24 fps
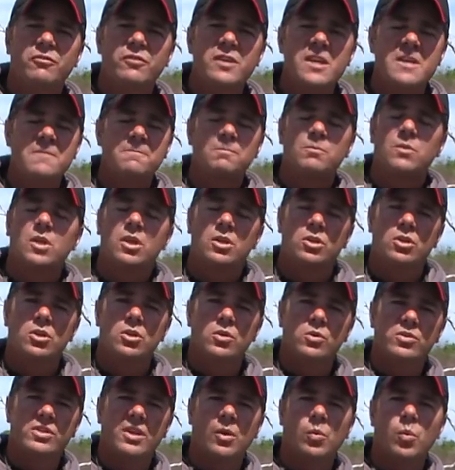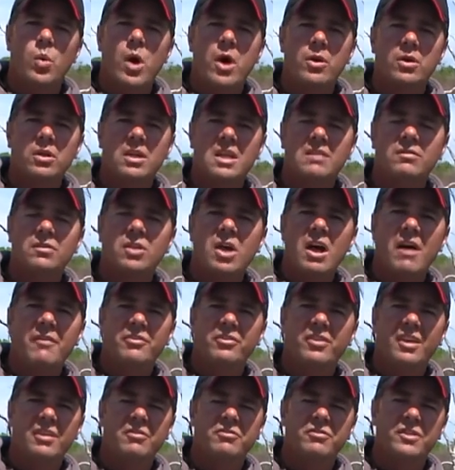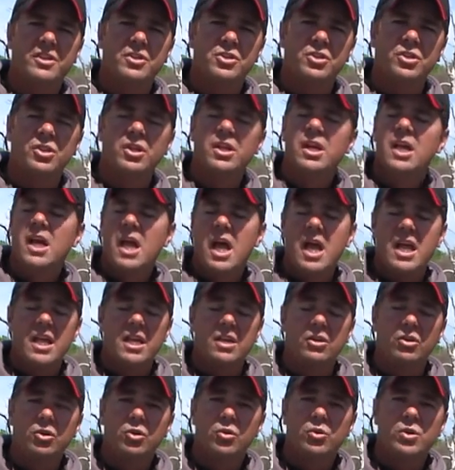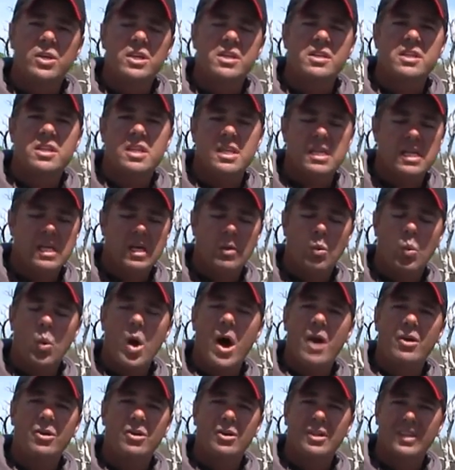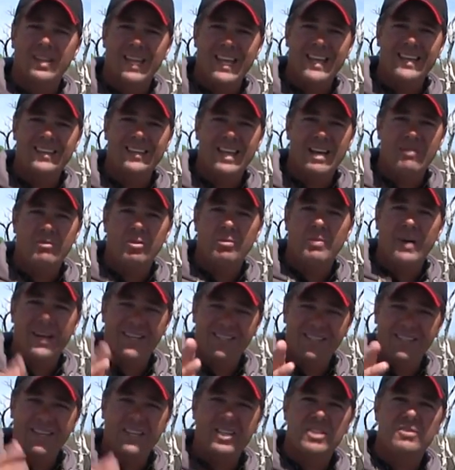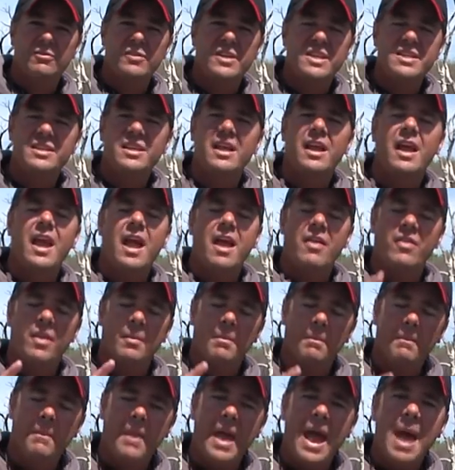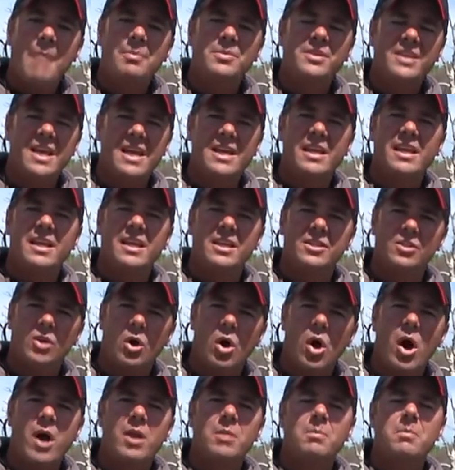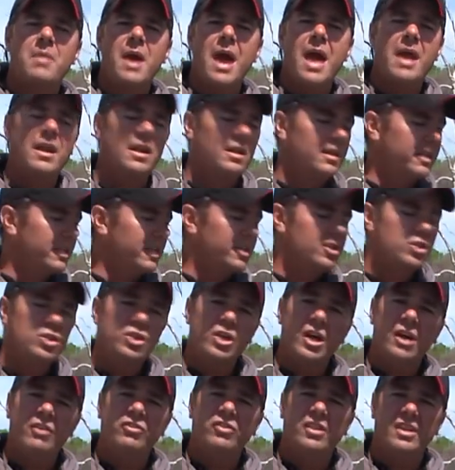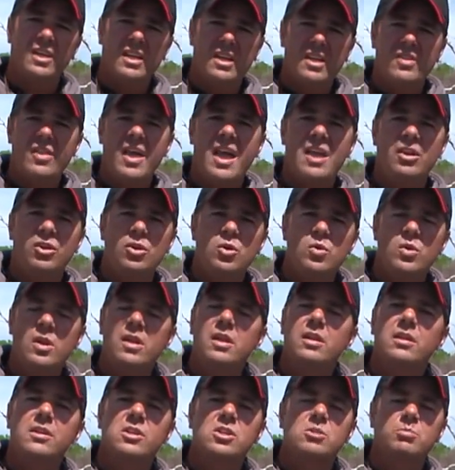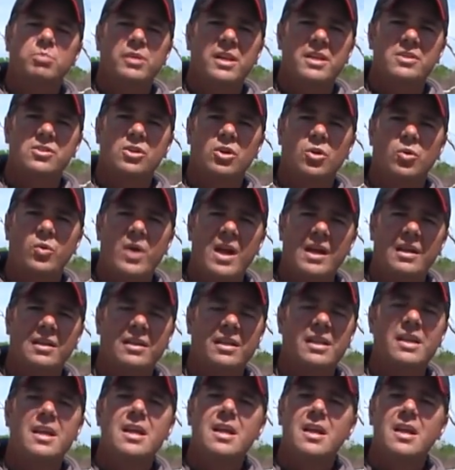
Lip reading: feet. You use that water level offset feature, increase the water lake level by 6 feet, and the map data is automatically adjusted in that unit and displays correctly.